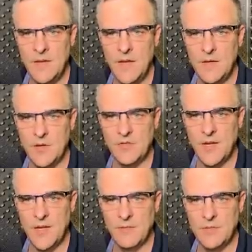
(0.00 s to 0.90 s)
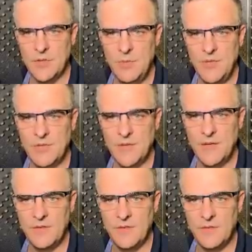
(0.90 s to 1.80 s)
And notice I have two
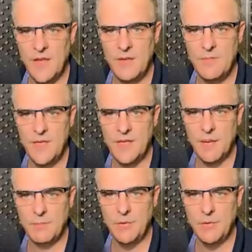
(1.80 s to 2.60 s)
interfaces, NPCAP